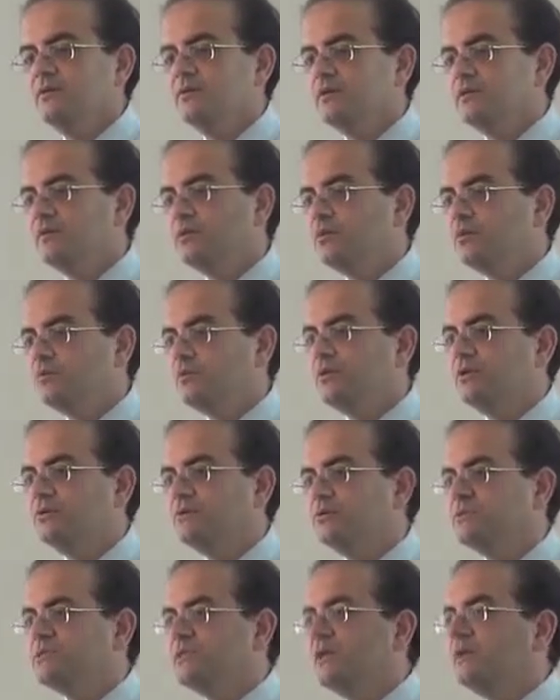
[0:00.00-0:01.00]
I've been working
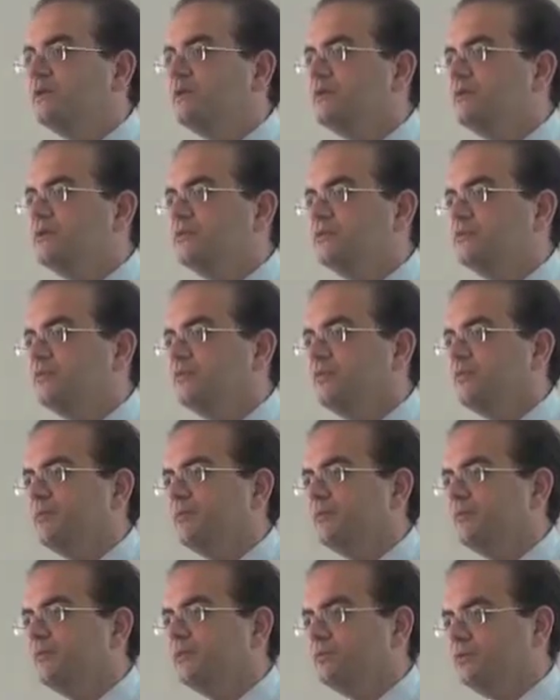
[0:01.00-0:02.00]
with Saeed and
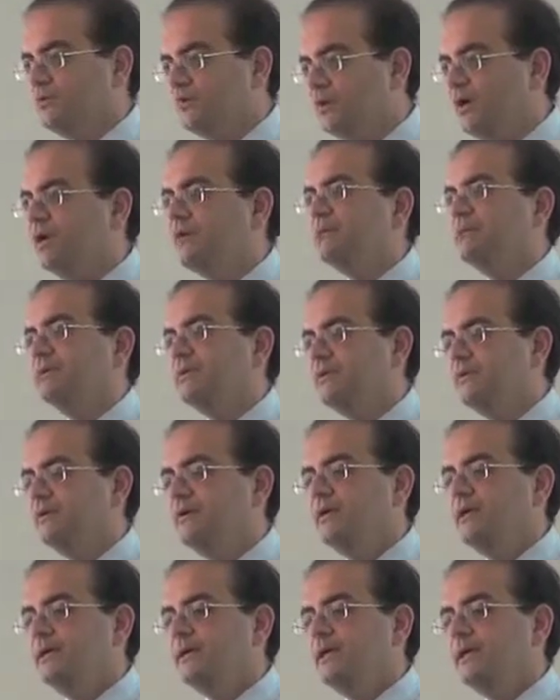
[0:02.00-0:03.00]
everybody in Europe.
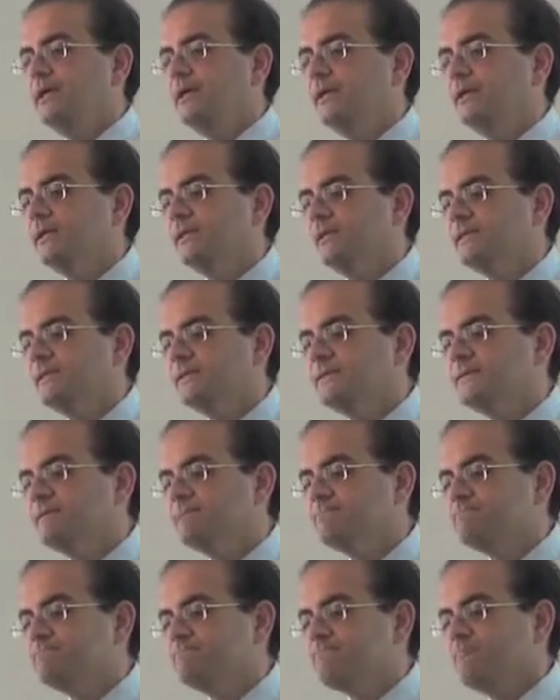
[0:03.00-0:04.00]
Our